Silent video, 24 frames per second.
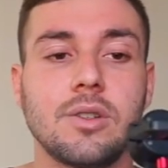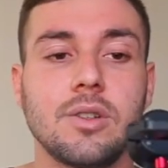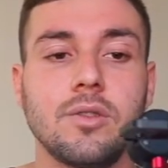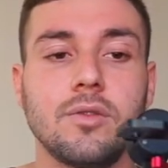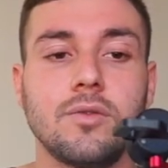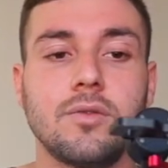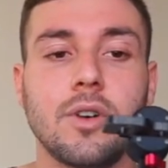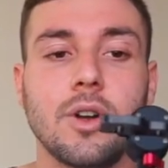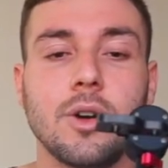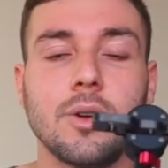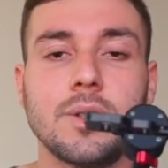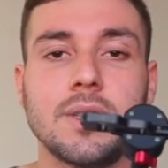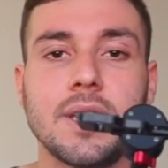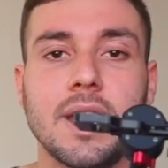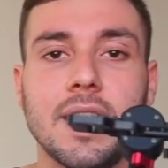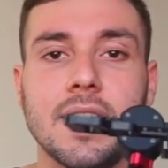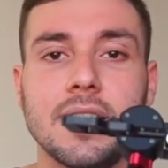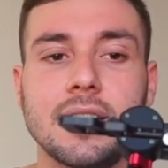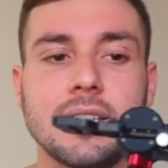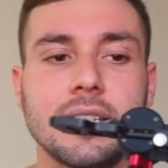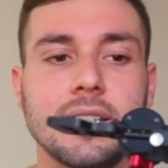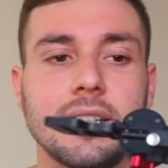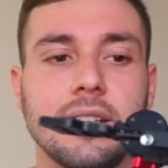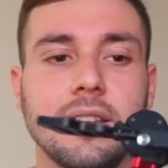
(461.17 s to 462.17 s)
to
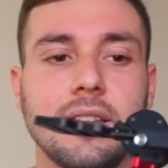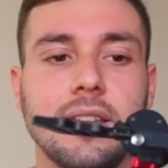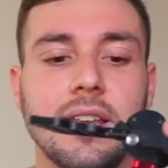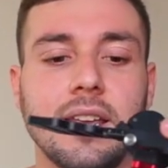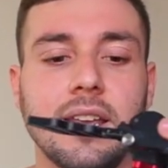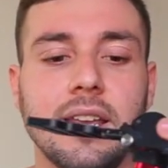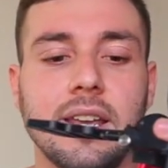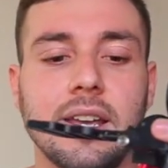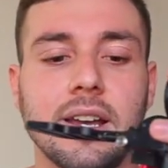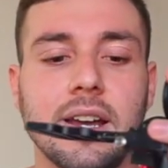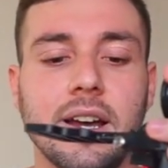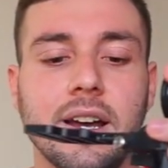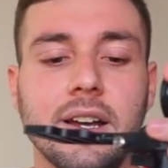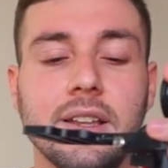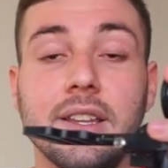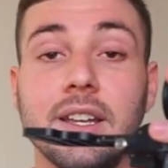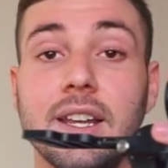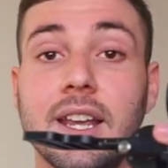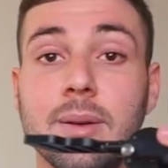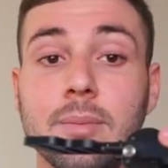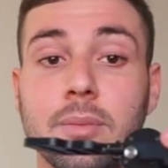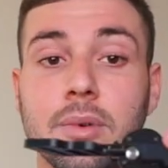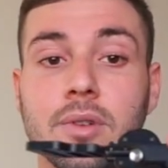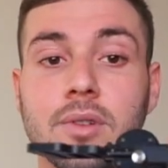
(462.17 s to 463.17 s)
rotate the
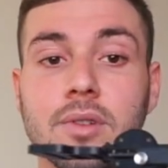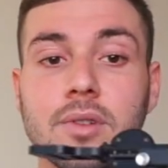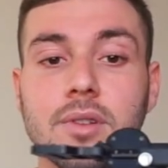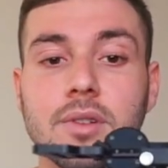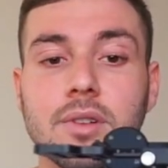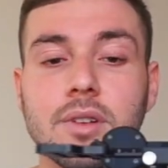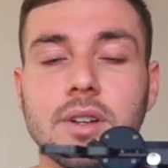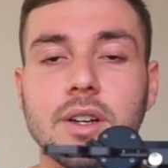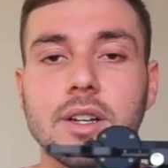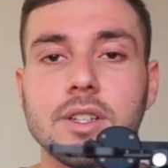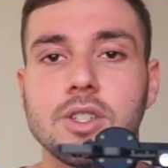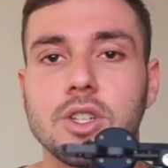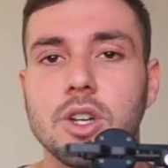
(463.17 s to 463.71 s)
gimbal.